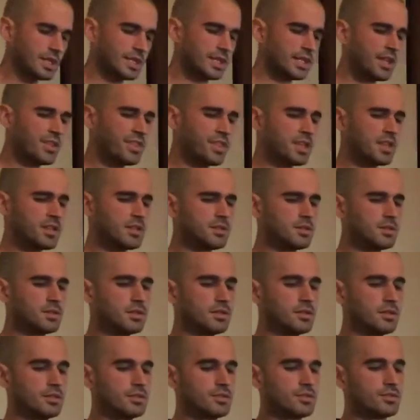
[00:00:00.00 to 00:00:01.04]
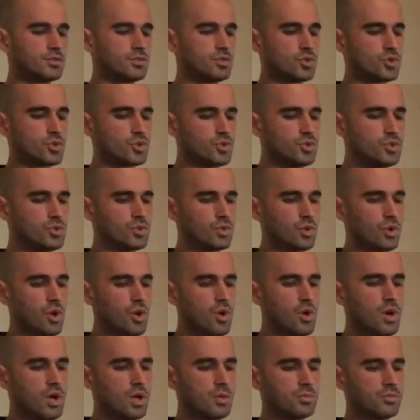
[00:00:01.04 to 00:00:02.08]
And I think uh, these two
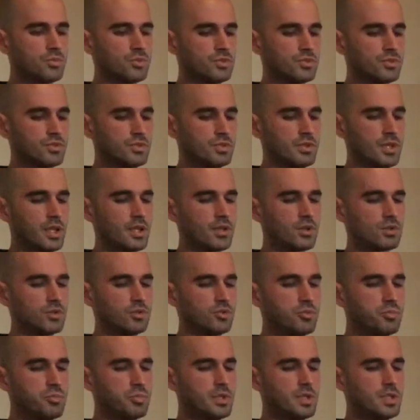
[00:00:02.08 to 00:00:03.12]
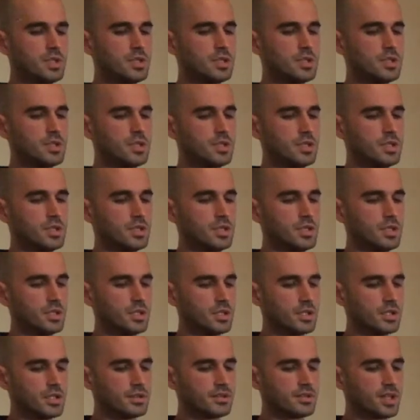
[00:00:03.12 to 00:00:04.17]
koans, they could
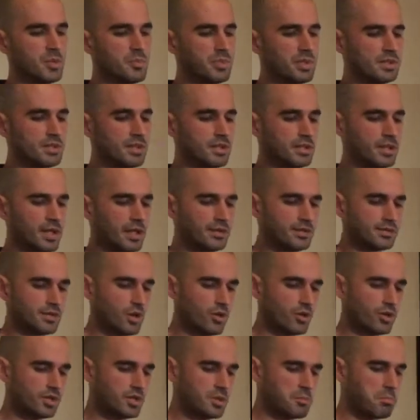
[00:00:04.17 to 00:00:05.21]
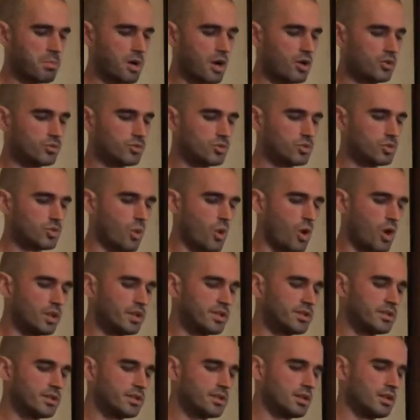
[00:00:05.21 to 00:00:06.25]
be interpreted as talking about
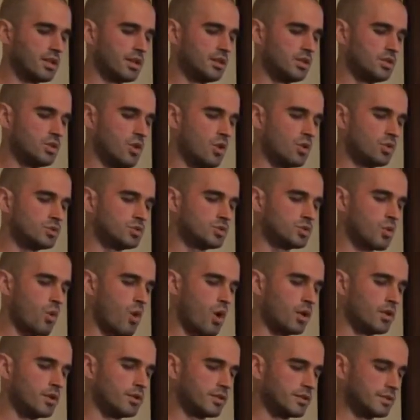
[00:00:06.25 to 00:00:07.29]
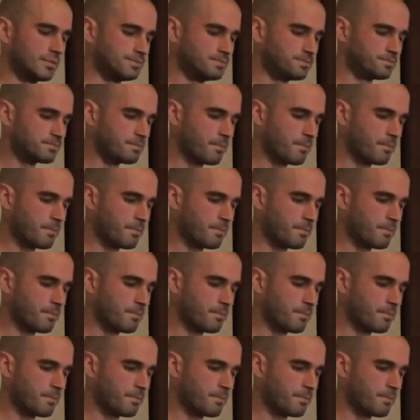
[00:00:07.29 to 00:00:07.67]
duality and non-duality.